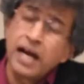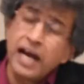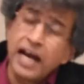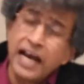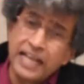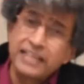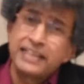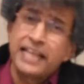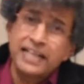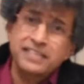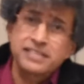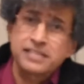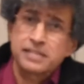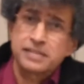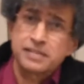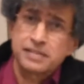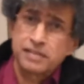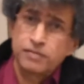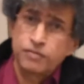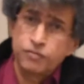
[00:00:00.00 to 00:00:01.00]
And
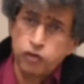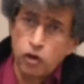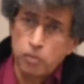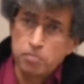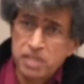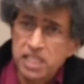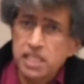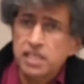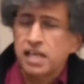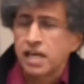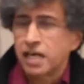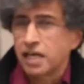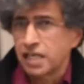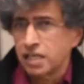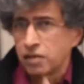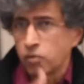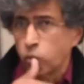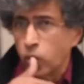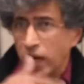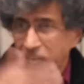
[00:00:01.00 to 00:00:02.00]
that's for me,
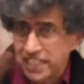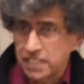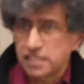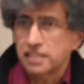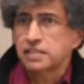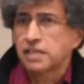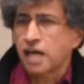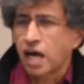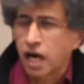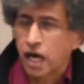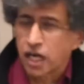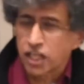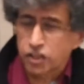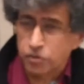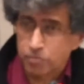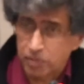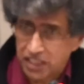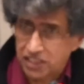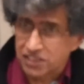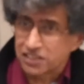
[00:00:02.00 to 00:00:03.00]
a wider
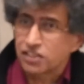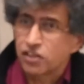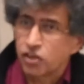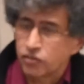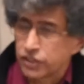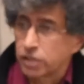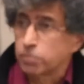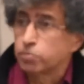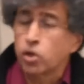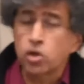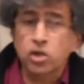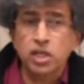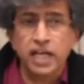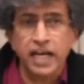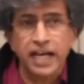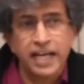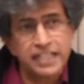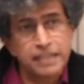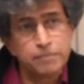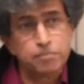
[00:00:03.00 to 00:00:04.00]
argument of the book
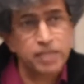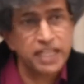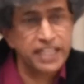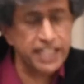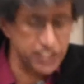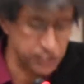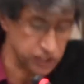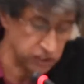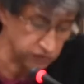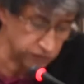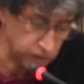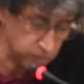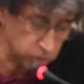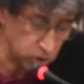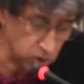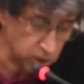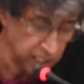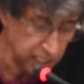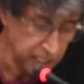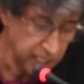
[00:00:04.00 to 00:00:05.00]
and implication of the book,